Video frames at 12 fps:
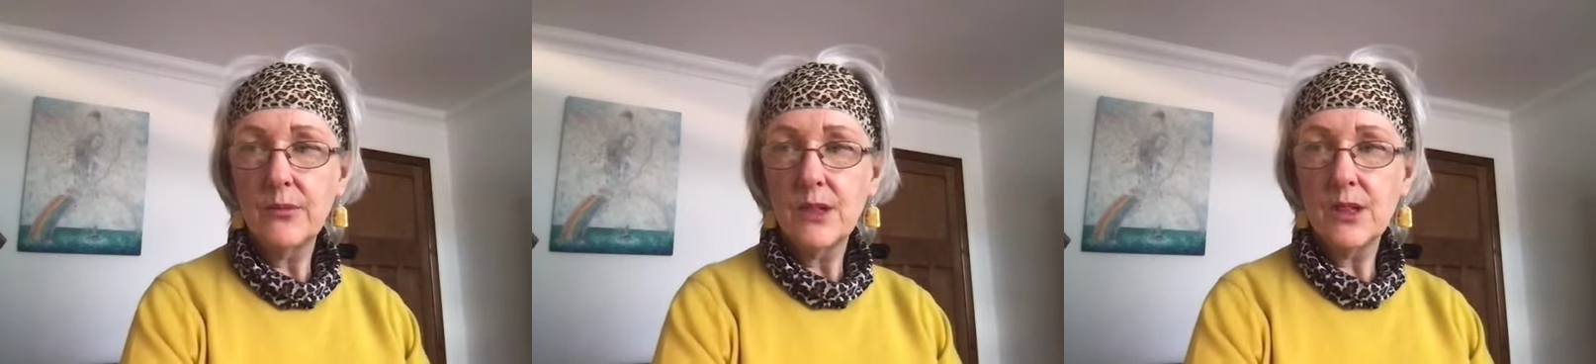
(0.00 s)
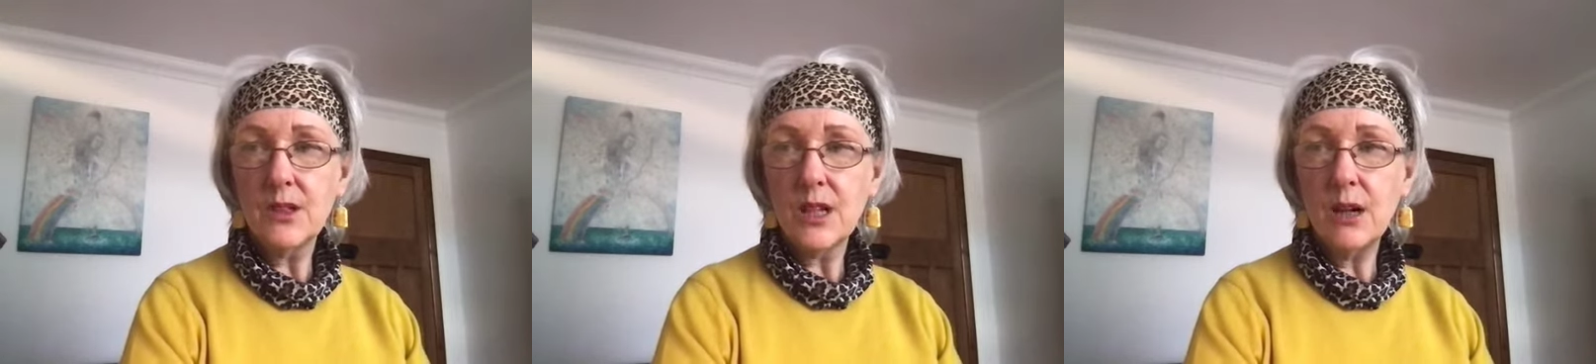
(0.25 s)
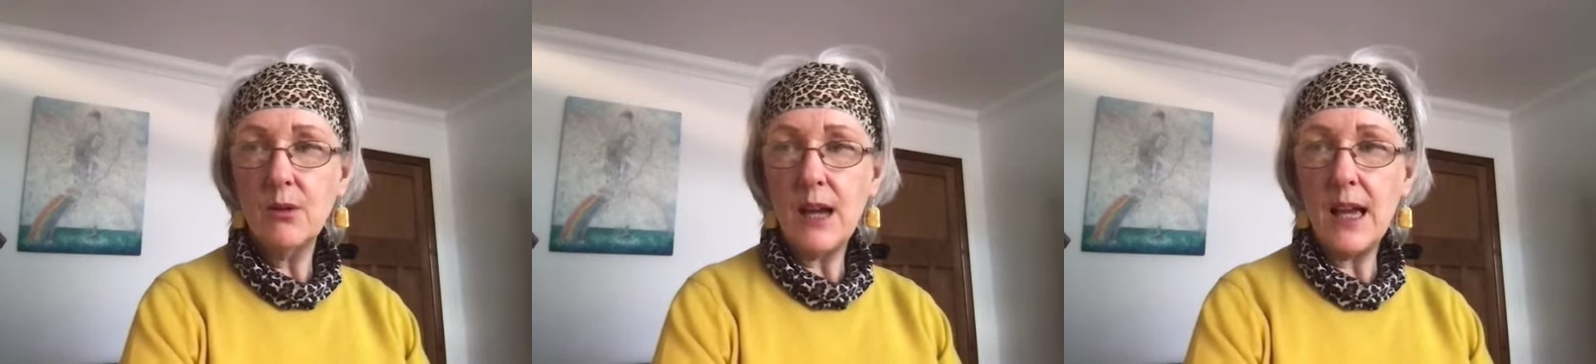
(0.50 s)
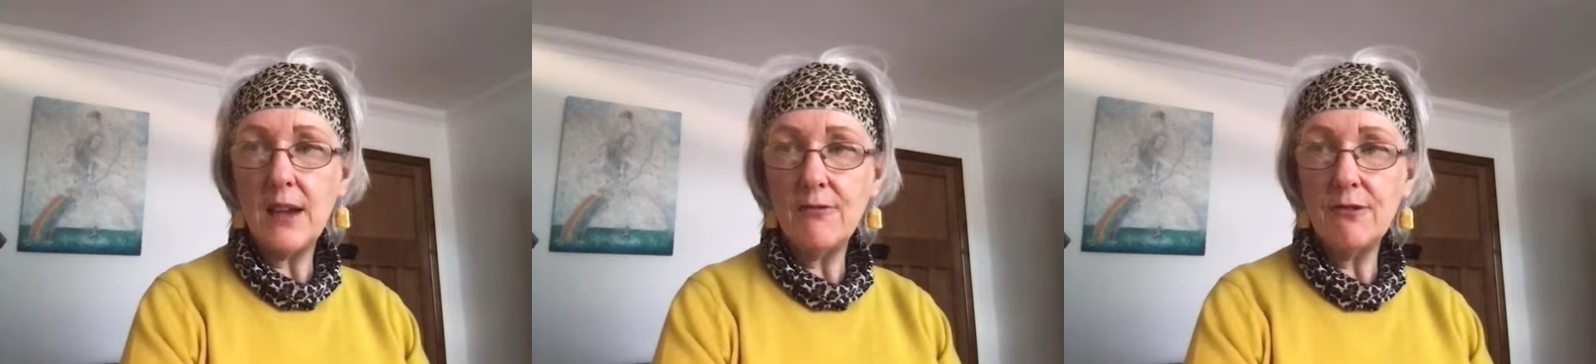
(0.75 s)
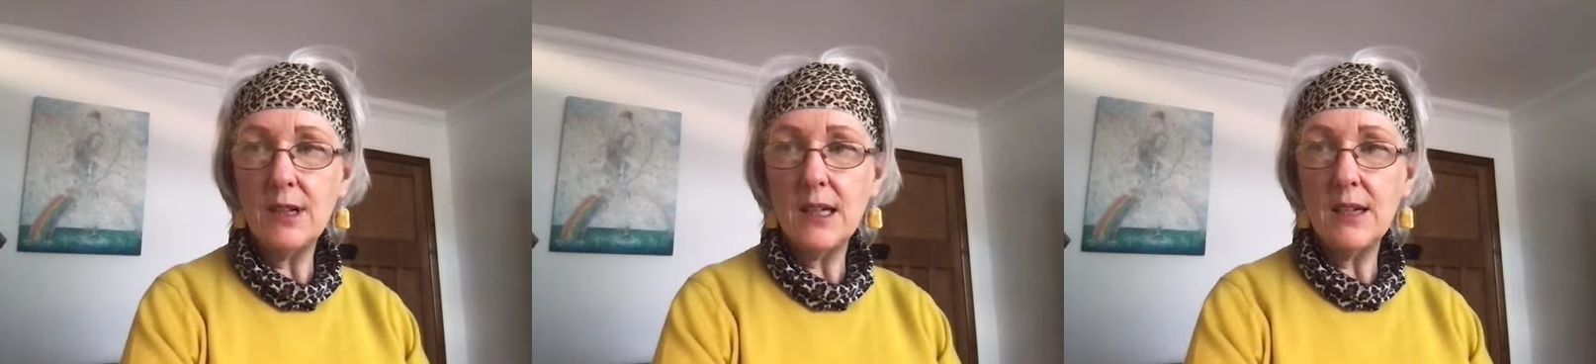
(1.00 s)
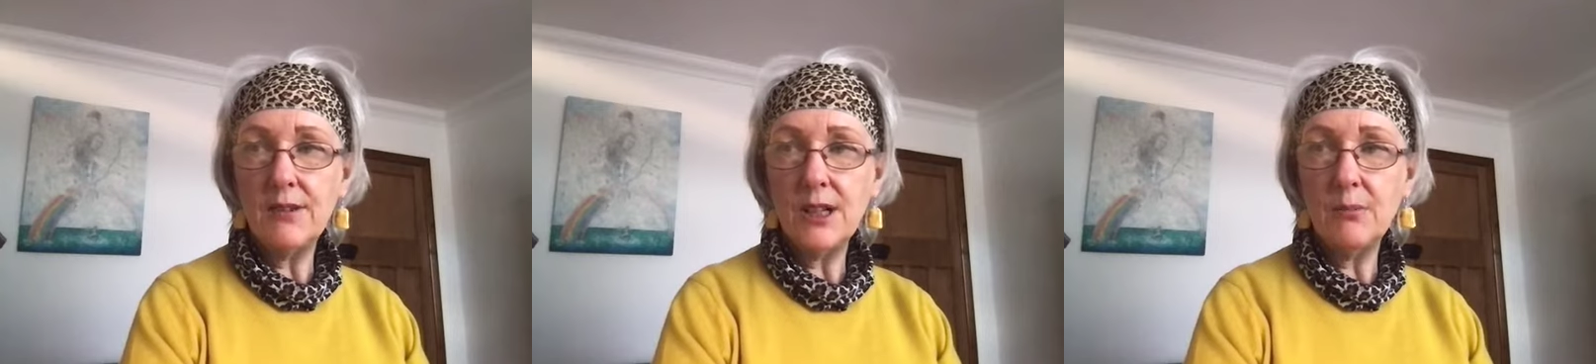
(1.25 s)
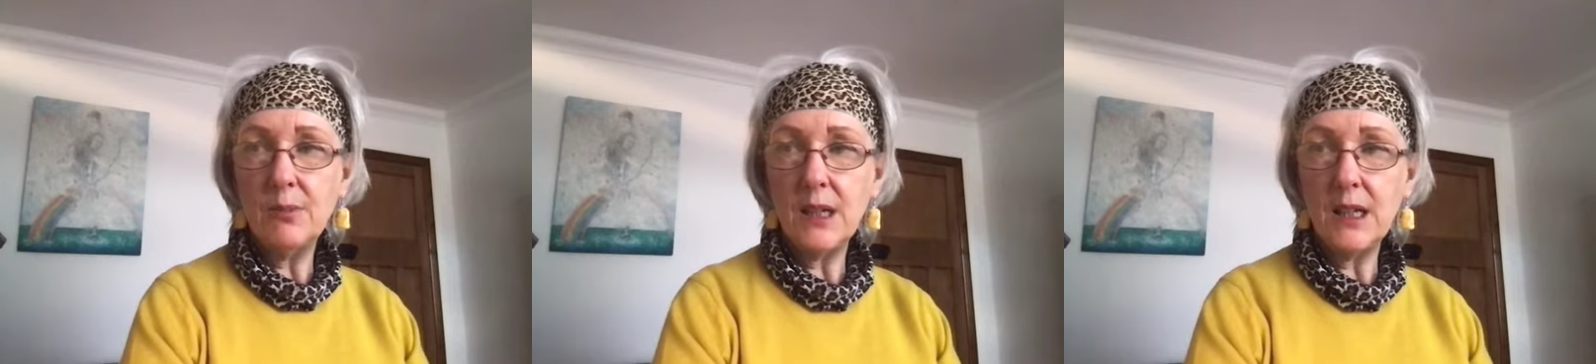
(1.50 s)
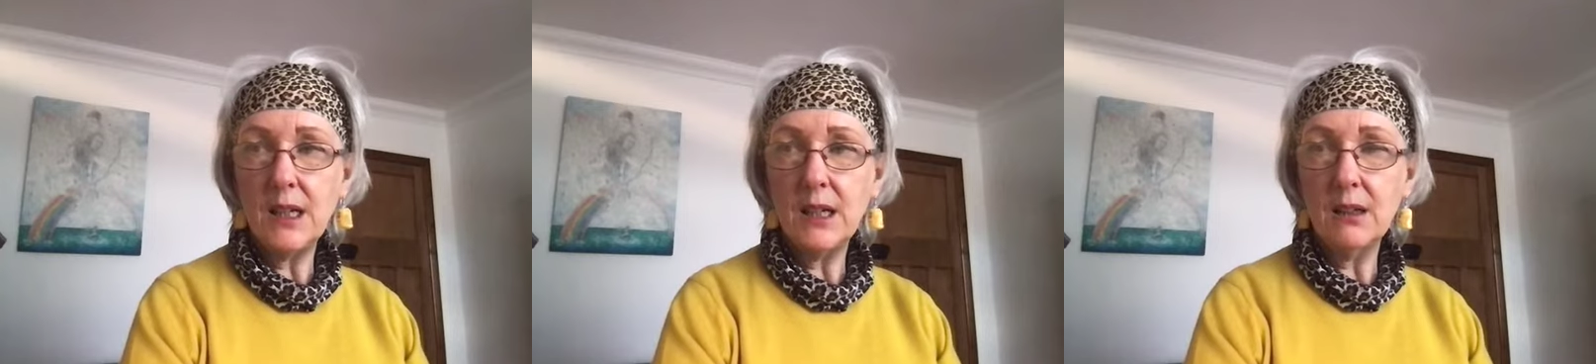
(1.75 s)
So every living
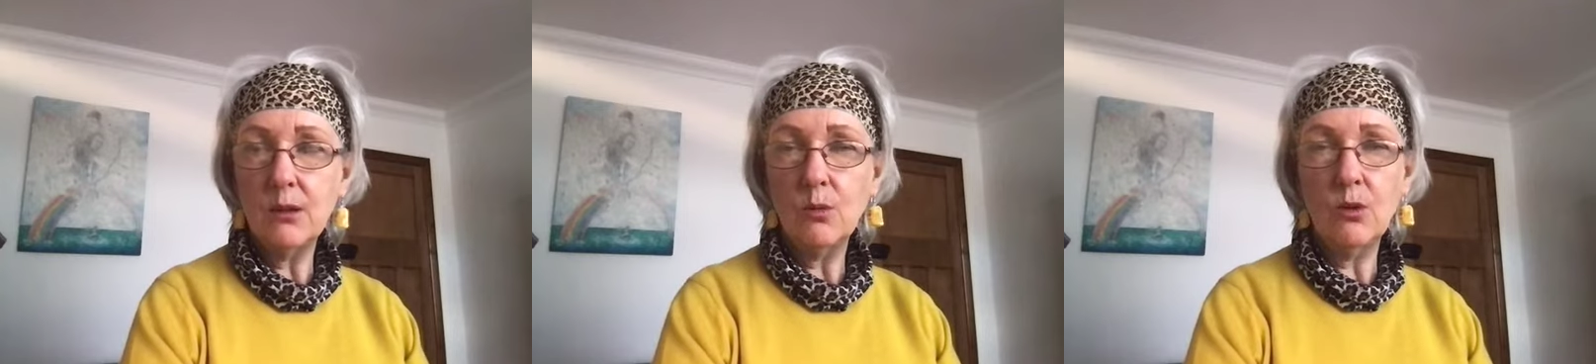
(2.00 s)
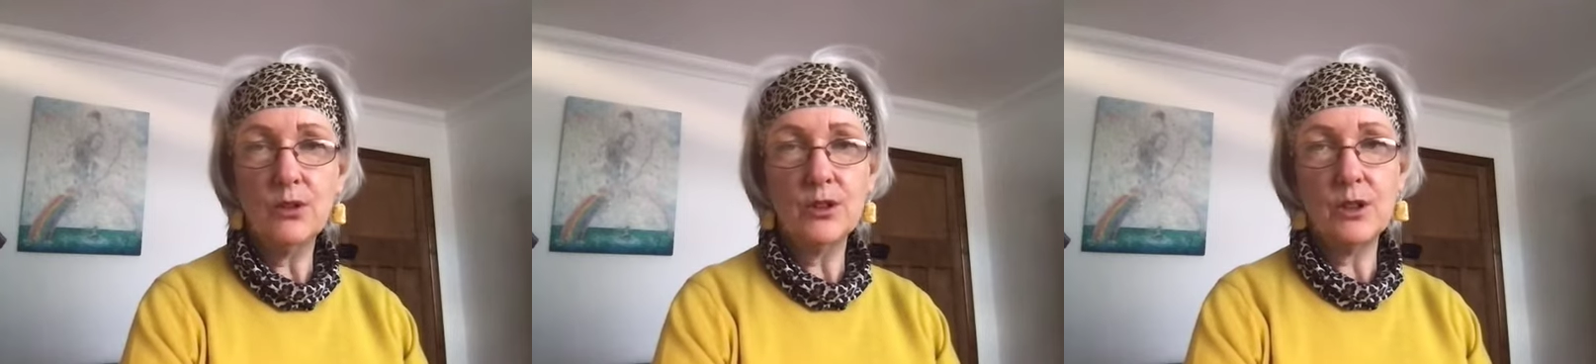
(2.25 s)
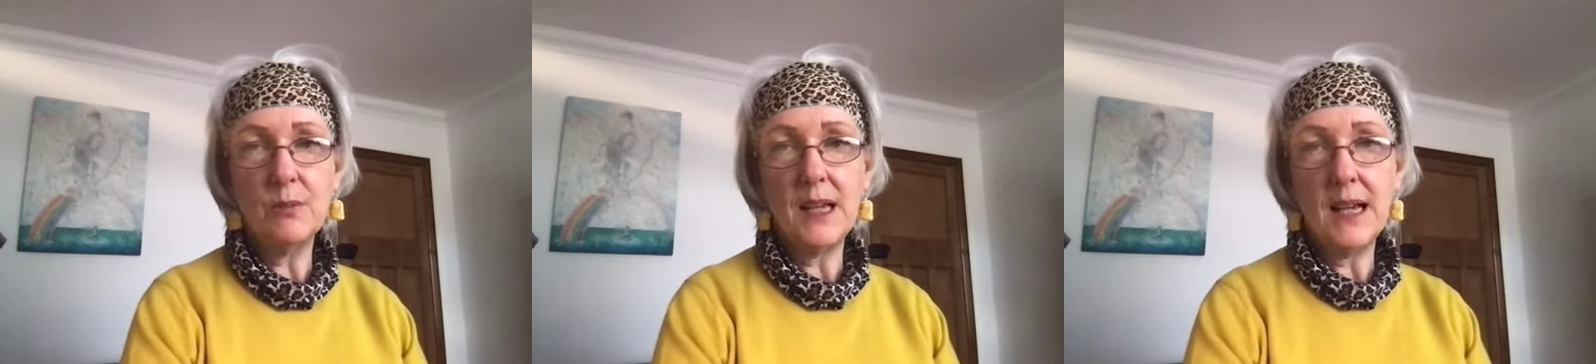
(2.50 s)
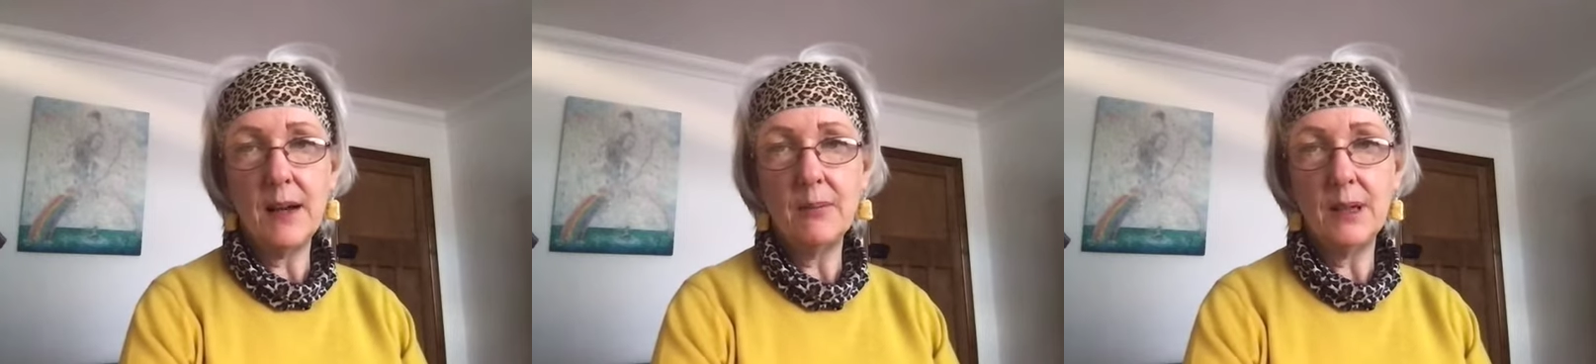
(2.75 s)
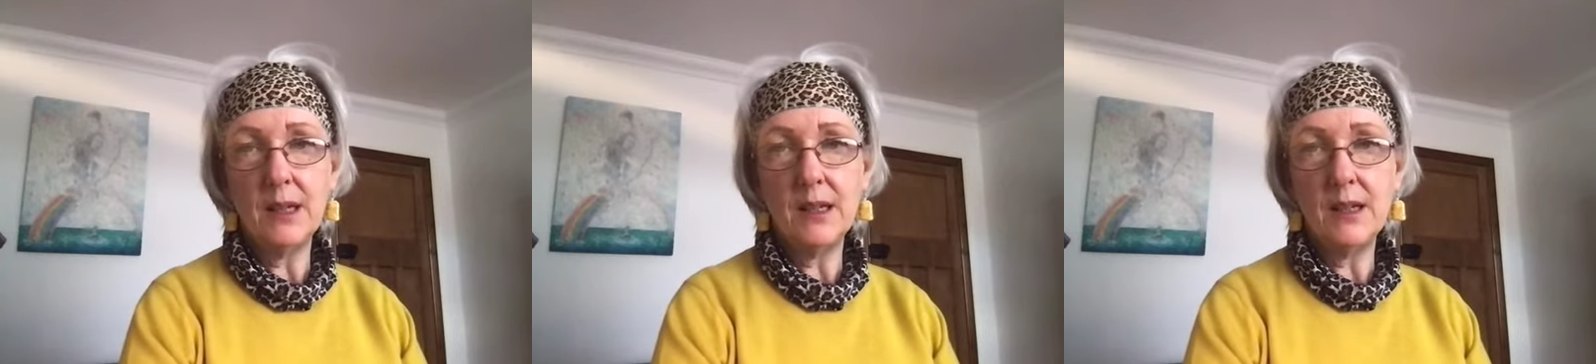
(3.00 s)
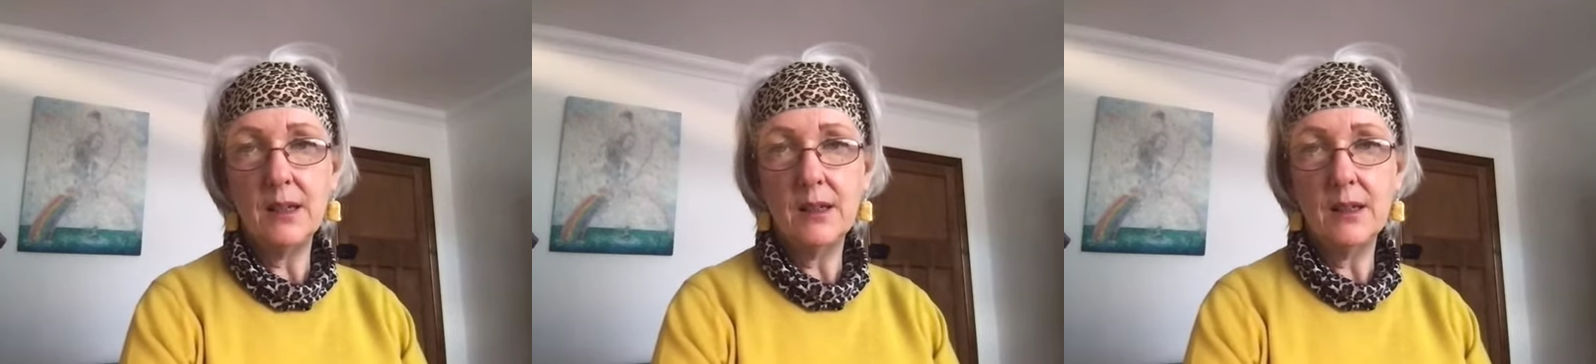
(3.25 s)
being wants to be happy.